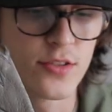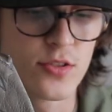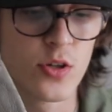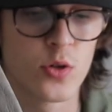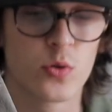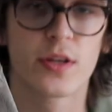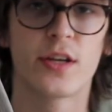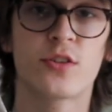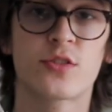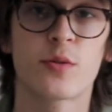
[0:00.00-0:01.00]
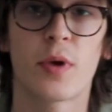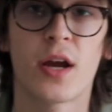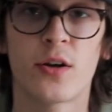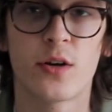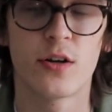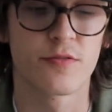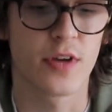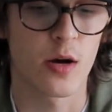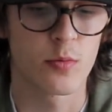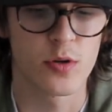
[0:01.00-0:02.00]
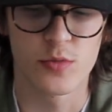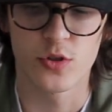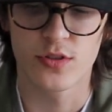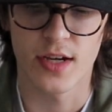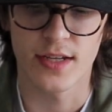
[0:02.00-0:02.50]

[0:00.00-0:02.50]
so here's a pair of cowboy boots